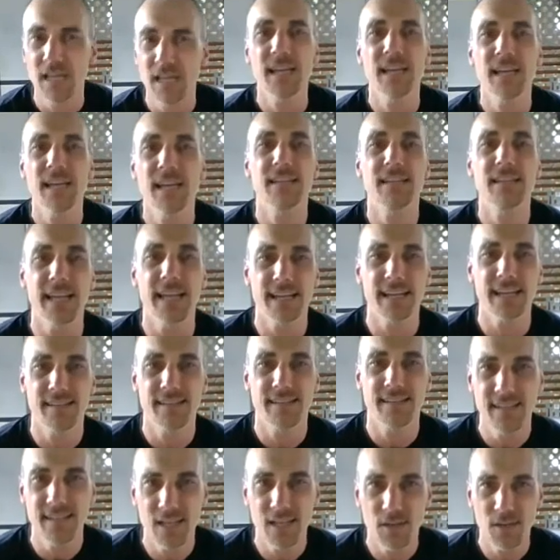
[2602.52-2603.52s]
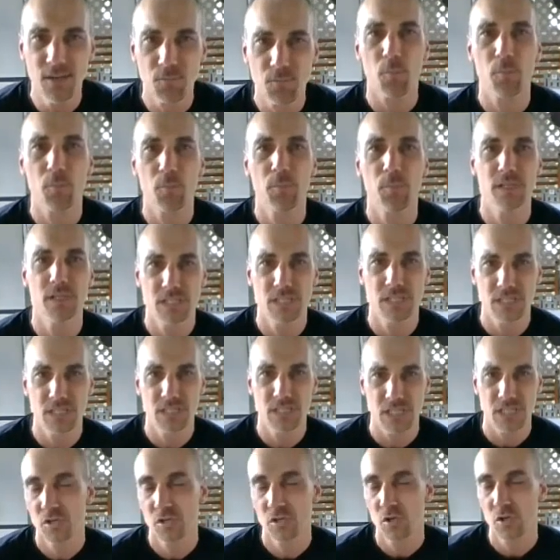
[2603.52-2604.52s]
in a deeper position to
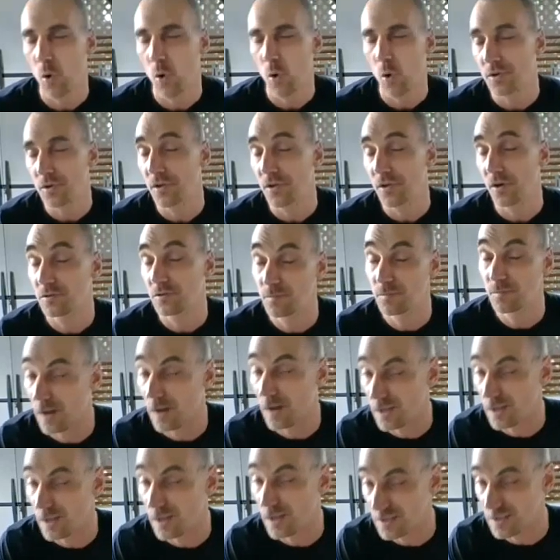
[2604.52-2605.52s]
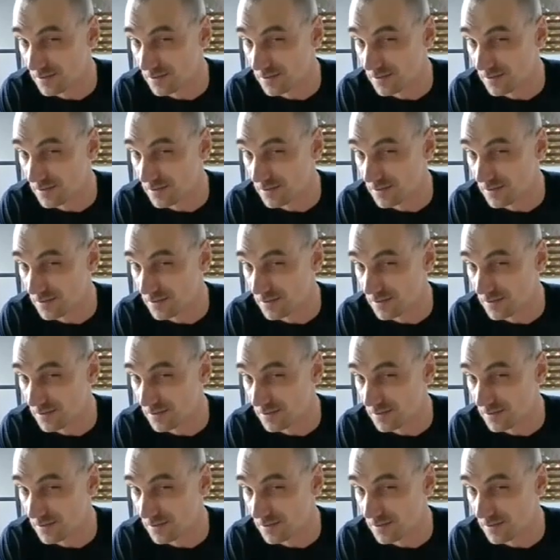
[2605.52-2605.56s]
work those muscles.